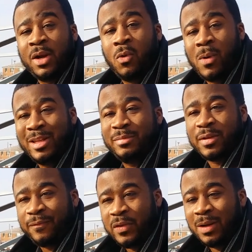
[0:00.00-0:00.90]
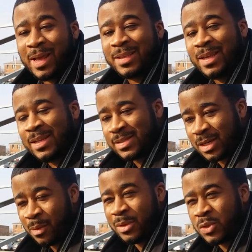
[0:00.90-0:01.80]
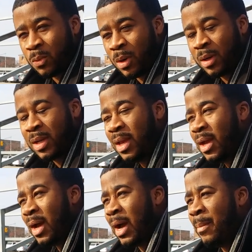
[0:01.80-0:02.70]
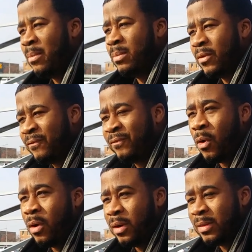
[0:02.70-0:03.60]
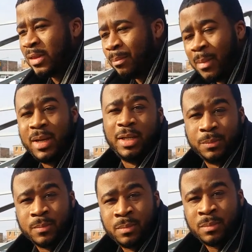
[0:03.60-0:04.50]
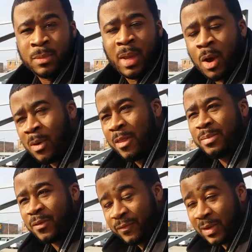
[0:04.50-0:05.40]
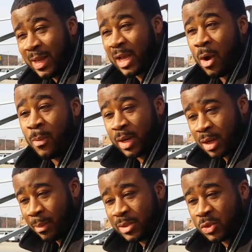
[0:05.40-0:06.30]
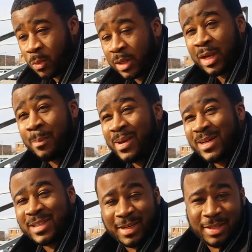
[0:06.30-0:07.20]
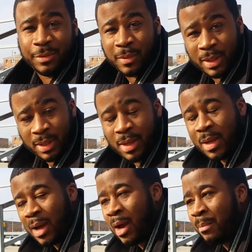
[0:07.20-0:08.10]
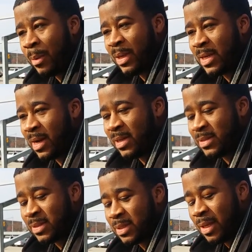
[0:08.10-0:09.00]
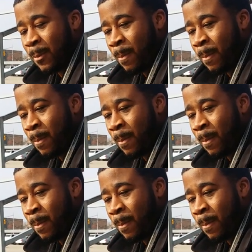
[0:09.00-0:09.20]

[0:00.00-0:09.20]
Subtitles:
I don't want them to feel like they need to come into work for the money. I want them to feel like I want to come into work not because I need the money, but because